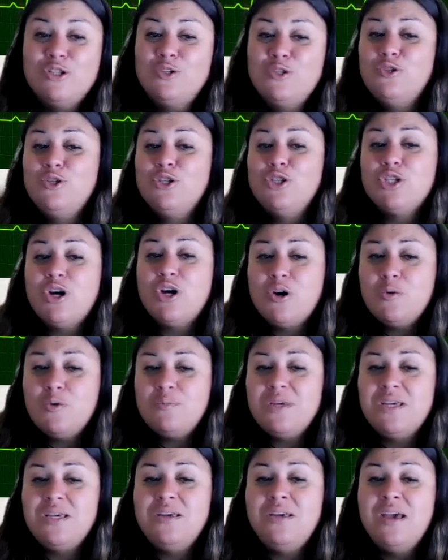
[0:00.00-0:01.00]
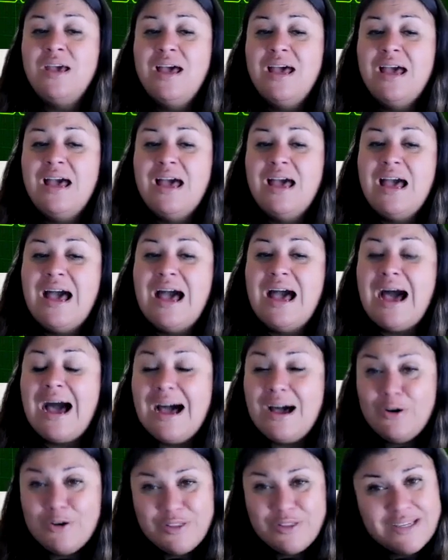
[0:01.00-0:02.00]
to show me
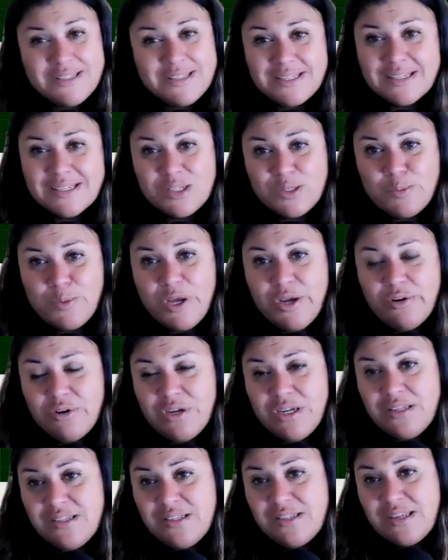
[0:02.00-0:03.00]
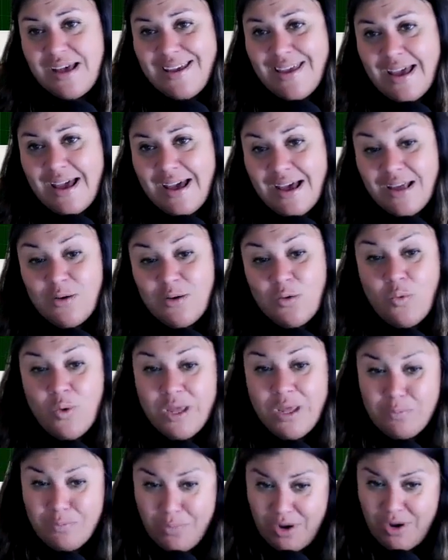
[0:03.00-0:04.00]
how this experience I had
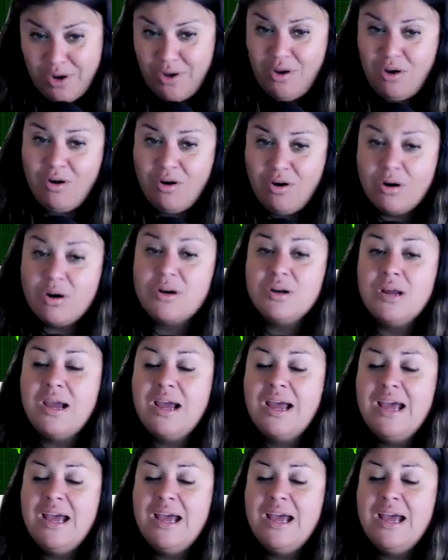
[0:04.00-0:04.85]
with my heart